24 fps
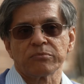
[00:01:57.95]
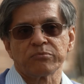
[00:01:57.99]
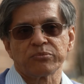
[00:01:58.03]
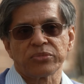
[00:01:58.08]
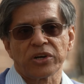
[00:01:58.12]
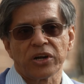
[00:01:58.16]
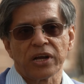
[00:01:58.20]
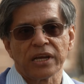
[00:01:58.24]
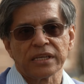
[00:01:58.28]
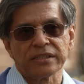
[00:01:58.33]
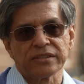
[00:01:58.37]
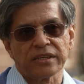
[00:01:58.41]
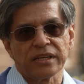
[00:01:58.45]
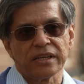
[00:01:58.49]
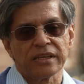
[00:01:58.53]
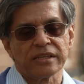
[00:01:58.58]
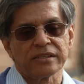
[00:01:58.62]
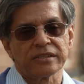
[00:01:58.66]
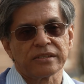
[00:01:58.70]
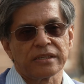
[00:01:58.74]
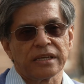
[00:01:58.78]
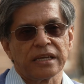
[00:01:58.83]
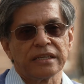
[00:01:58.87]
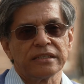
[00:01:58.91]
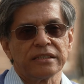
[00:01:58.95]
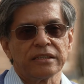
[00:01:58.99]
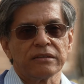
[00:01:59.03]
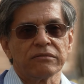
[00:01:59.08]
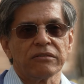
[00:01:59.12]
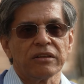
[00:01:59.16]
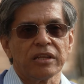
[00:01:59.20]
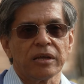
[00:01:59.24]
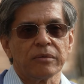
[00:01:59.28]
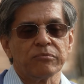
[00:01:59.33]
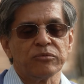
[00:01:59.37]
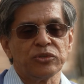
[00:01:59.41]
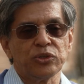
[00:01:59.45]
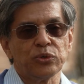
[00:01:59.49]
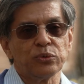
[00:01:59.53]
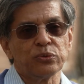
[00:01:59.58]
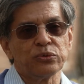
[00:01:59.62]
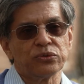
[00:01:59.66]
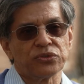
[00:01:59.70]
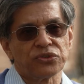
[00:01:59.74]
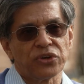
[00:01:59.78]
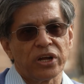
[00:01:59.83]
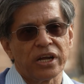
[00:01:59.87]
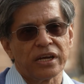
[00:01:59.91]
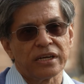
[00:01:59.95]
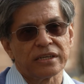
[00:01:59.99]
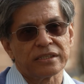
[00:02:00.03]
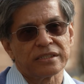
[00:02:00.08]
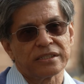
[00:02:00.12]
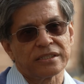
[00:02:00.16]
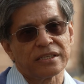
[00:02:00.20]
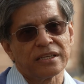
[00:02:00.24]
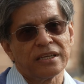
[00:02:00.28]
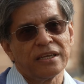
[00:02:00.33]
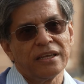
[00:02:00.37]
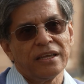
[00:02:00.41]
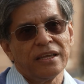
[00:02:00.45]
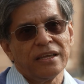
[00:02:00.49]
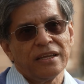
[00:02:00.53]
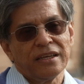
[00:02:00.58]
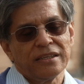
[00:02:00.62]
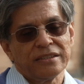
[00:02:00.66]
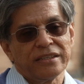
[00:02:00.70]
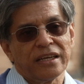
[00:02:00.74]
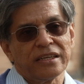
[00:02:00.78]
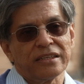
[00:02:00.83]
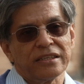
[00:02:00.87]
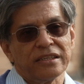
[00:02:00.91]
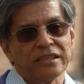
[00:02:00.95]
process and develop new drugs that